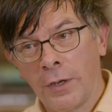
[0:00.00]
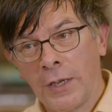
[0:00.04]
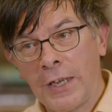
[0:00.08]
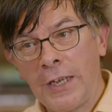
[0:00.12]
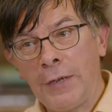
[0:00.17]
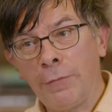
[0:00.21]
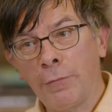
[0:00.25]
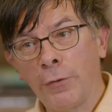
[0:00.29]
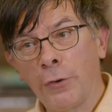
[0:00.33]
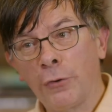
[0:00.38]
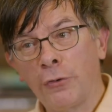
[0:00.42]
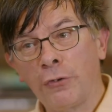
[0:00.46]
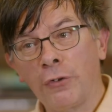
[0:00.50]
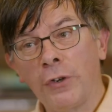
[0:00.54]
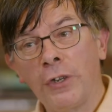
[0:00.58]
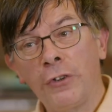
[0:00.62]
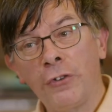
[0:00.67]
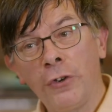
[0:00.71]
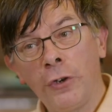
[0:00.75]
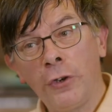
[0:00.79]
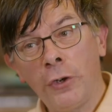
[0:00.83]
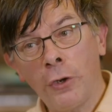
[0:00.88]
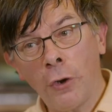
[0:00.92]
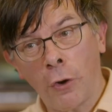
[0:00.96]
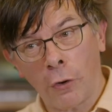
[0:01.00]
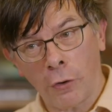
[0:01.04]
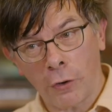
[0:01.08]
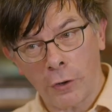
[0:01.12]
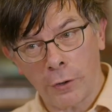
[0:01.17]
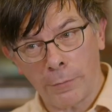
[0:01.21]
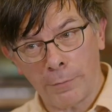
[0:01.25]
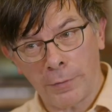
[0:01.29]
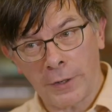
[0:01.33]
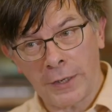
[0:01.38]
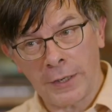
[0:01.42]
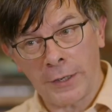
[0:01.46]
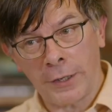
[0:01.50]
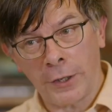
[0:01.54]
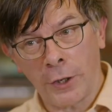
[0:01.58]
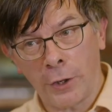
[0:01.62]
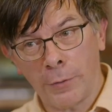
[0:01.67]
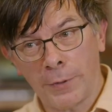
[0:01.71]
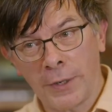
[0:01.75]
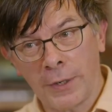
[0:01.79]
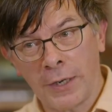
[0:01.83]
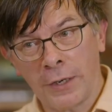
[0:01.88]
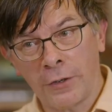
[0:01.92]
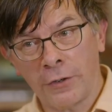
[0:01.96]
Evolution is not completely
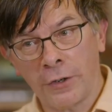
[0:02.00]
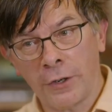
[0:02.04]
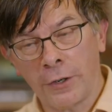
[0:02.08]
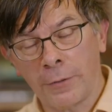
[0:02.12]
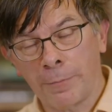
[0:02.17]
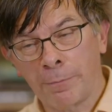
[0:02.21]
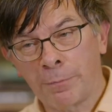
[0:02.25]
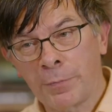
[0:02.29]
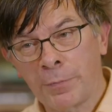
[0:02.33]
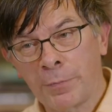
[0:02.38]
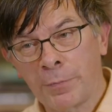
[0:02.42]
open-ended.